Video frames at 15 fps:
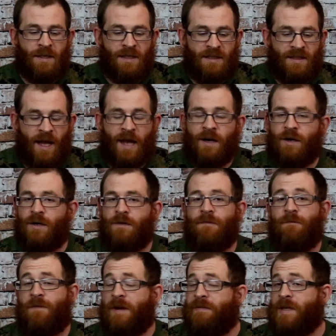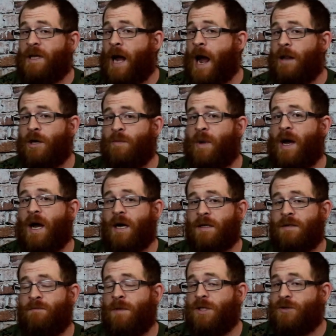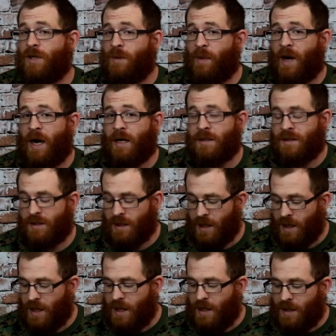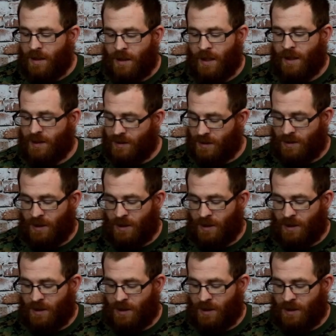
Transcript: standard $50 box, mystery box, this